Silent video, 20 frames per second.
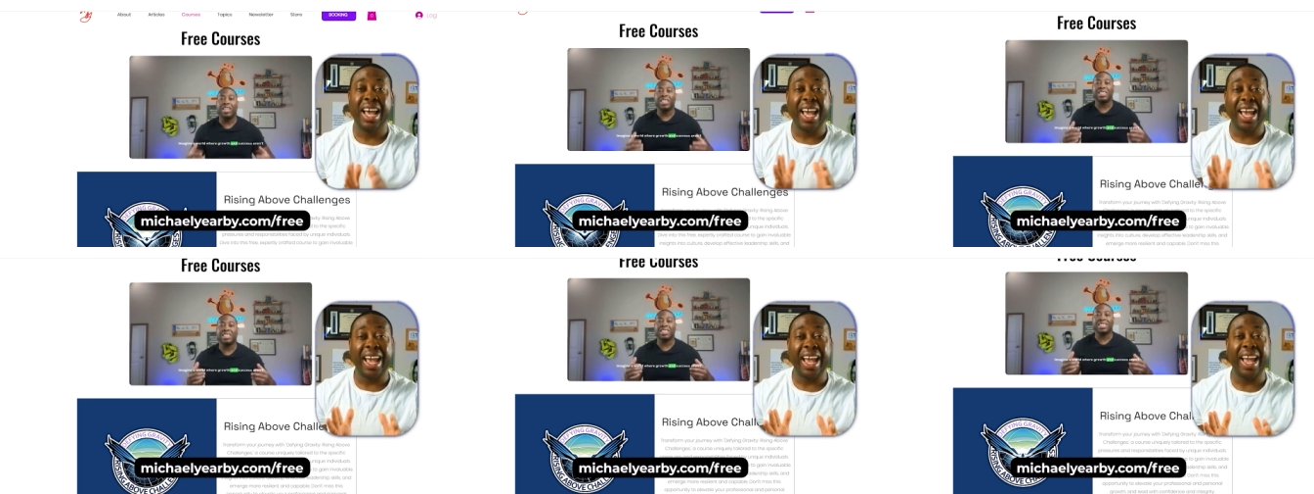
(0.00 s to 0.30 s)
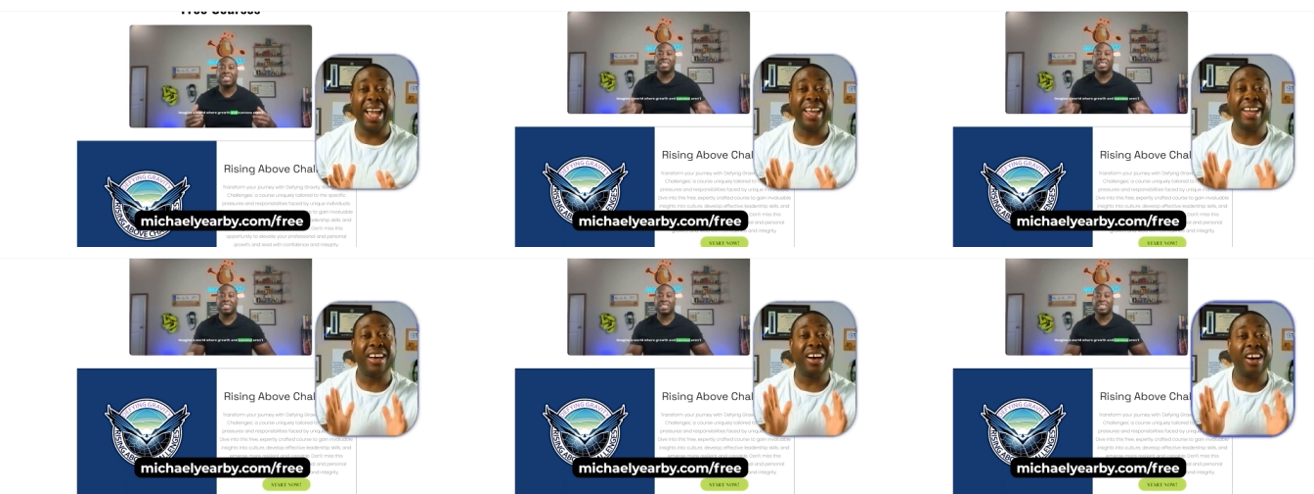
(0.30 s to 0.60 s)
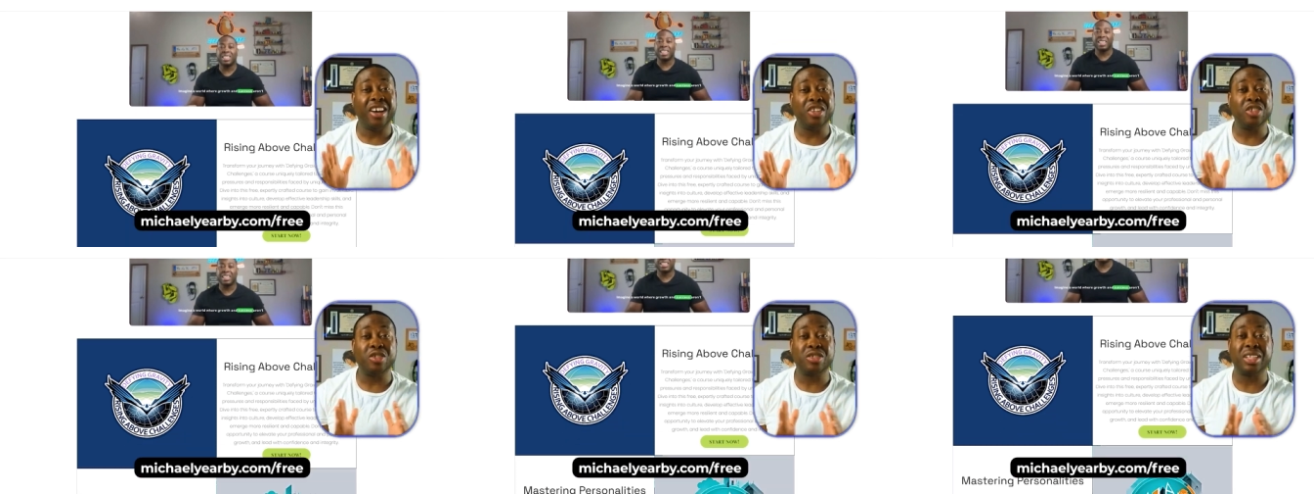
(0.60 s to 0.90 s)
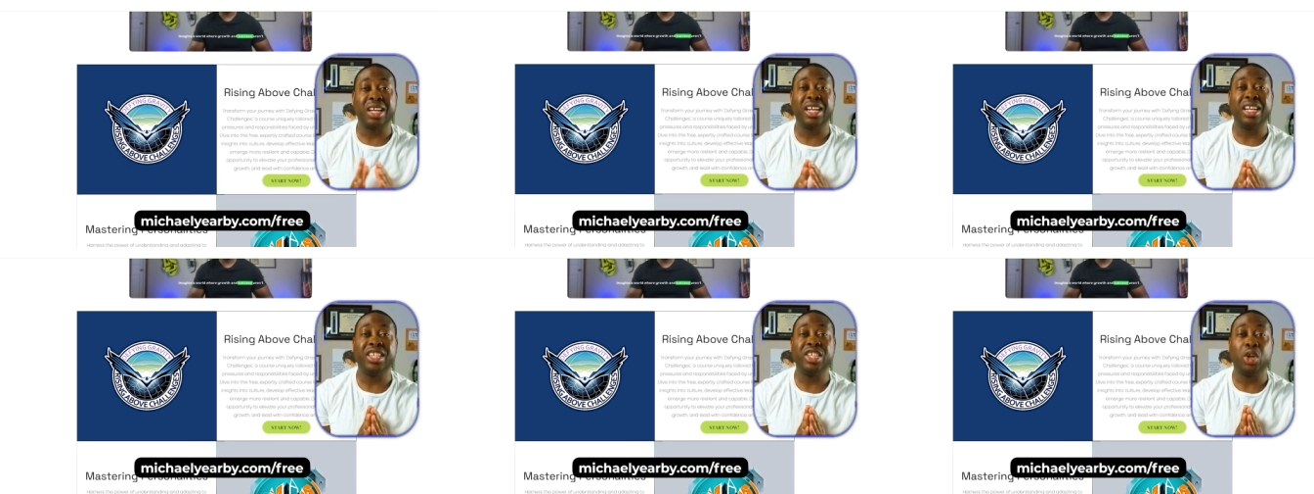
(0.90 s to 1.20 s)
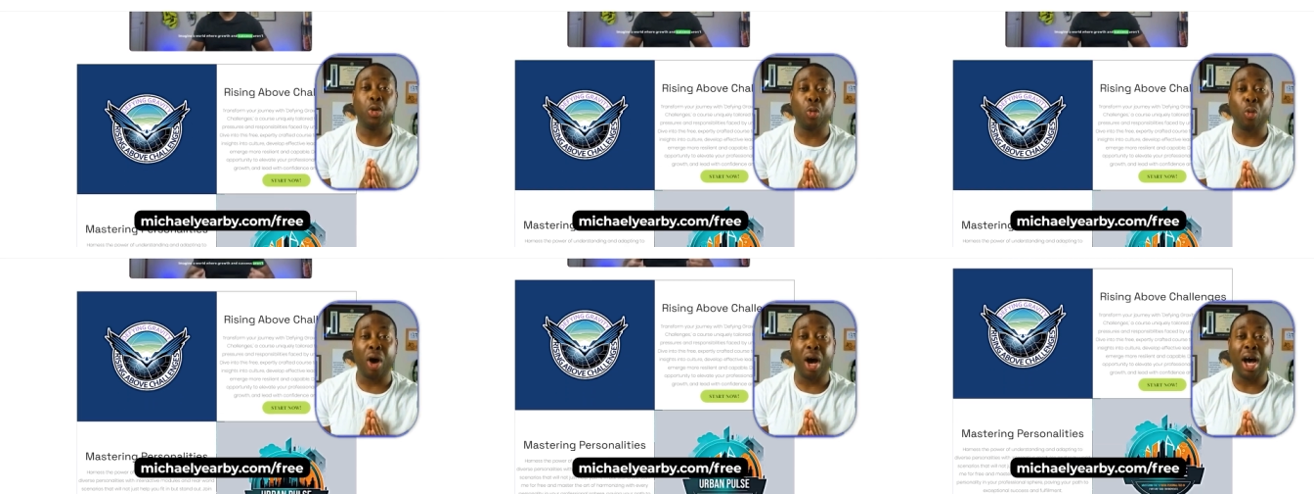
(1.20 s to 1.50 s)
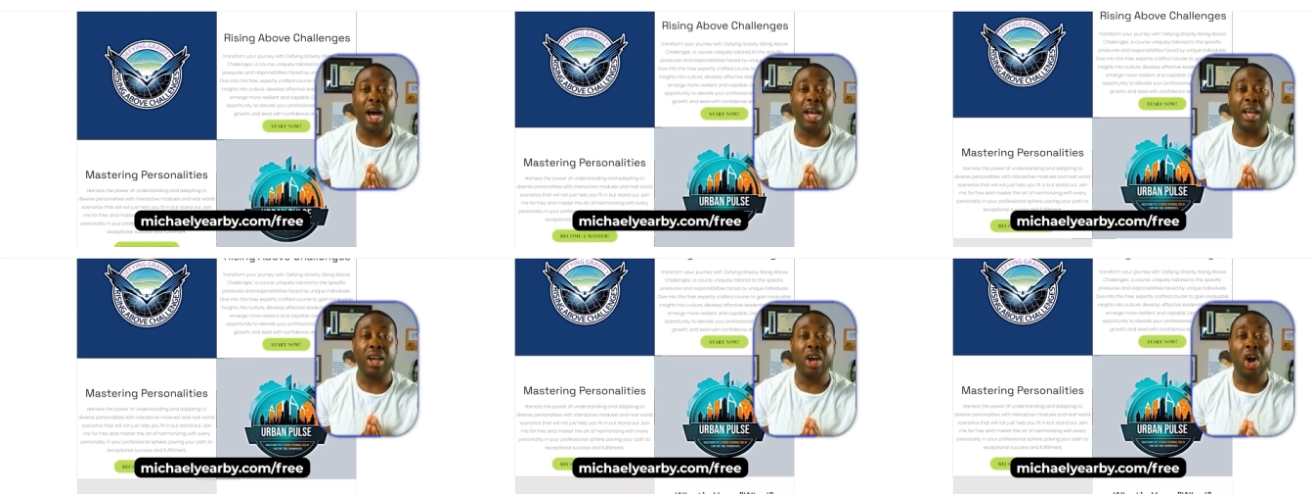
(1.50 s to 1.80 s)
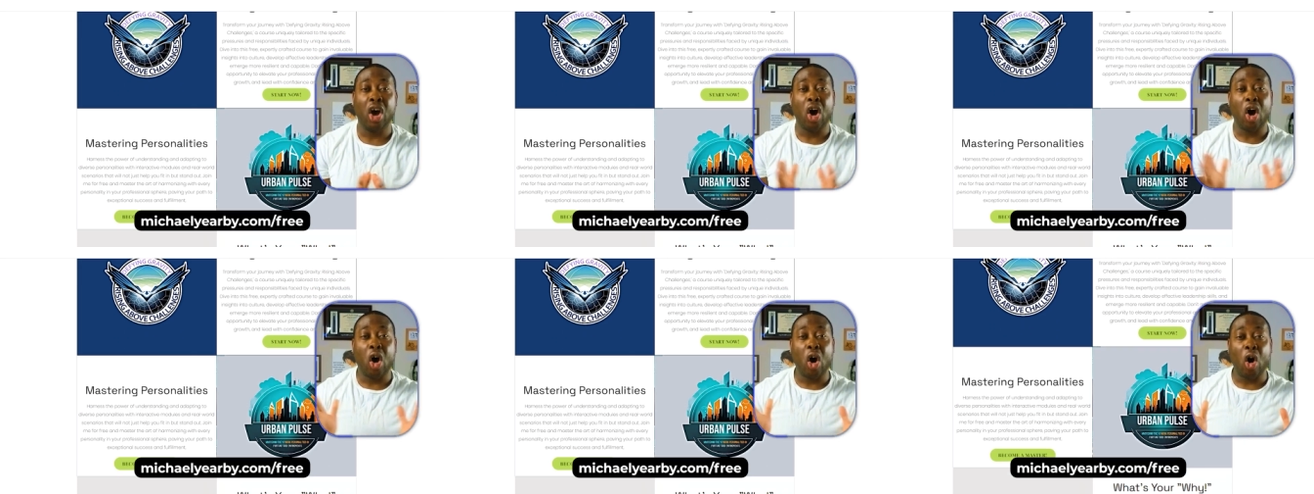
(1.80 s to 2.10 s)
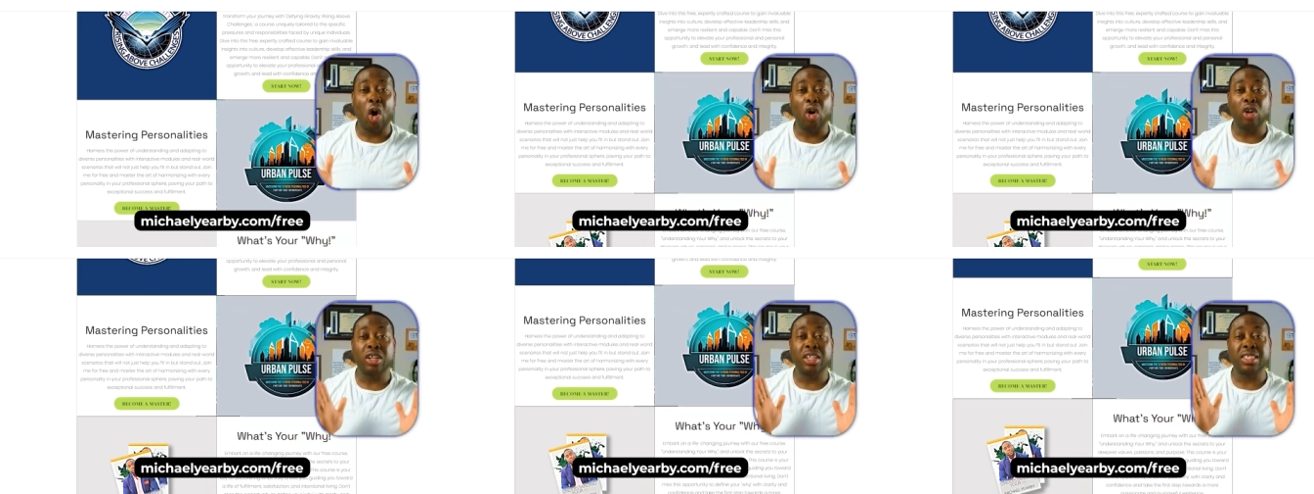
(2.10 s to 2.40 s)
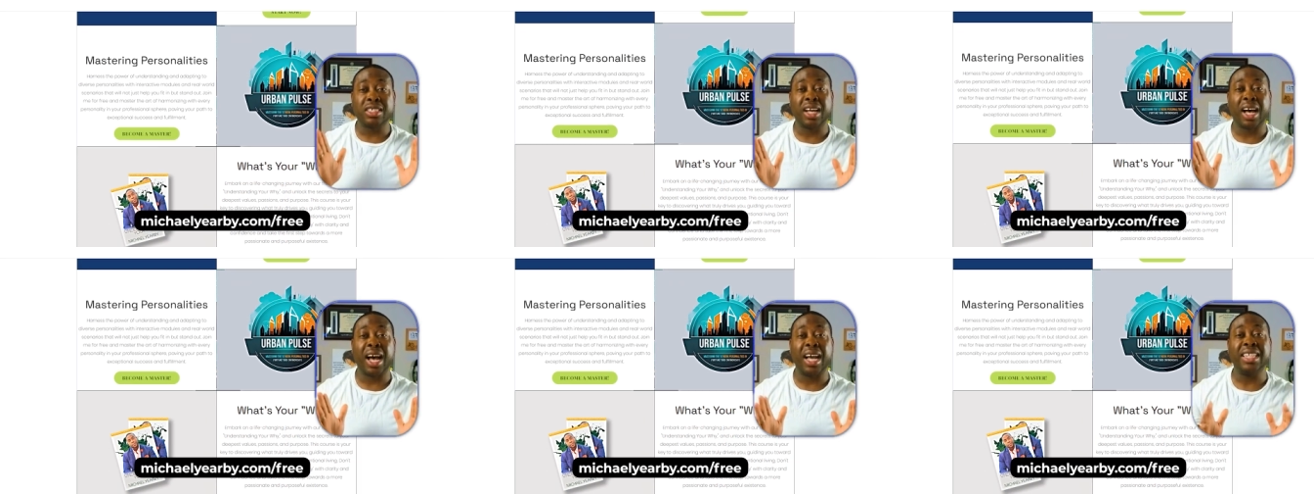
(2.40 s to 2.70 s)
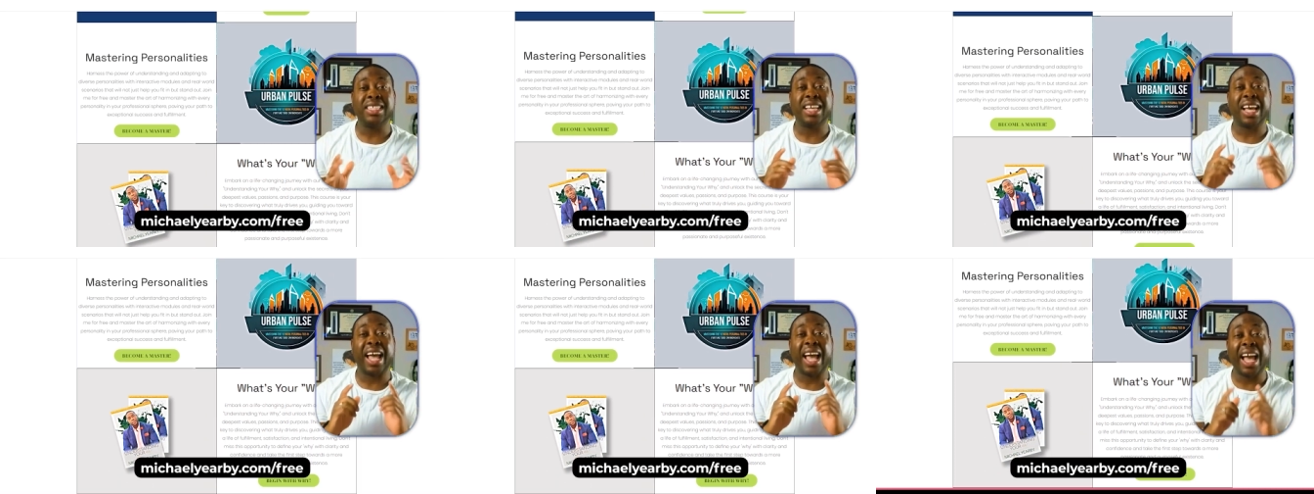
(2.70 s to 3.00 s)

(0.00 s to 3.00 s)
and Understanding Your Why, all designed to